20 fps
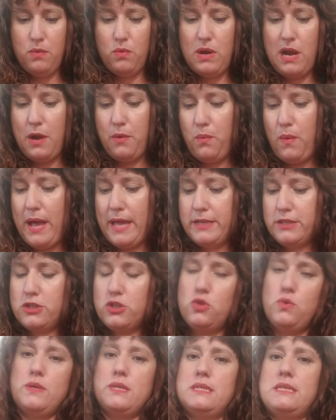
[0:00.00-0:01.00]
where I went
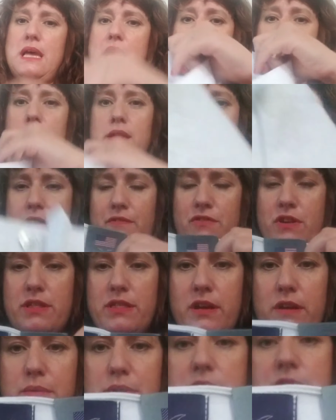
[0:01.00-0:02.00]
to a sale and
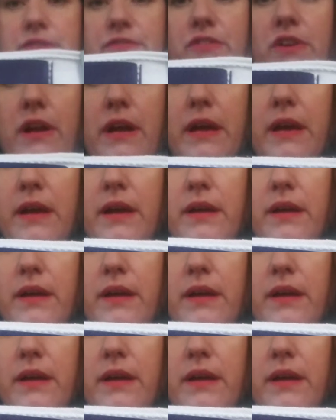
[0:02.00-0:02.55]
everything was free.